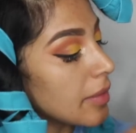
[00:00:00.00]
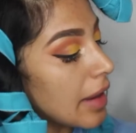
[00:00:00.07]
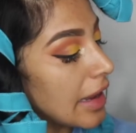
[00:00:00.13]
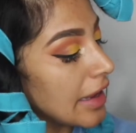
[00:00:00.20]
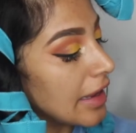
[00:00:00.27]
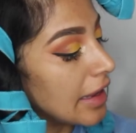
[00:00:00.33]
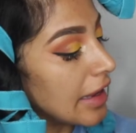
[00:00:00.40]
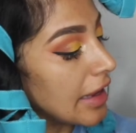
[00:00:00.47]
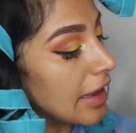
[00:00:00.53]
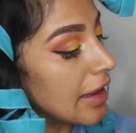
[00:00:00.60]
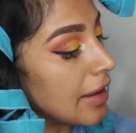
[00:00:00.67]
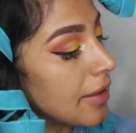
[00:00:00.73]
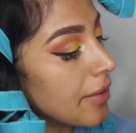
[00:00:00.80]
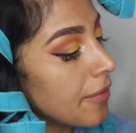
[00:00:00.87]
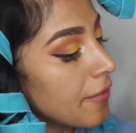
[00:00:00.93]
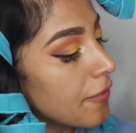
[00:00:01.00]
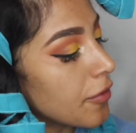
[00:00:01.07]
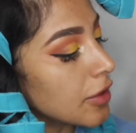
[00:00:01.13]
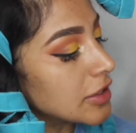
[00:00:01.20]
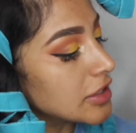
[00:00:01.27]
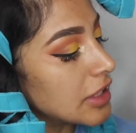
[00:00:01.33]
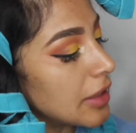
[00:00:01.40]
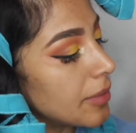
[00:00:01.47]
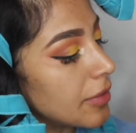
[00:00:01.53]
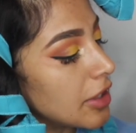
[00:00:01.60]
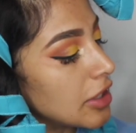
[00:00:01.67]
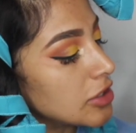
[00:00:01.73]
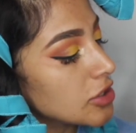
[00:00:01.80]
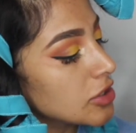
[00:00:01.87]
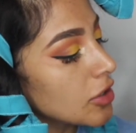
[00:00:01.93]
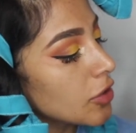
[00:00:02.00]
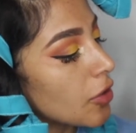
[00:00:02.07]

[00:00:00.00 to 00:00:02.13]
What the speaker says: my E14 brush,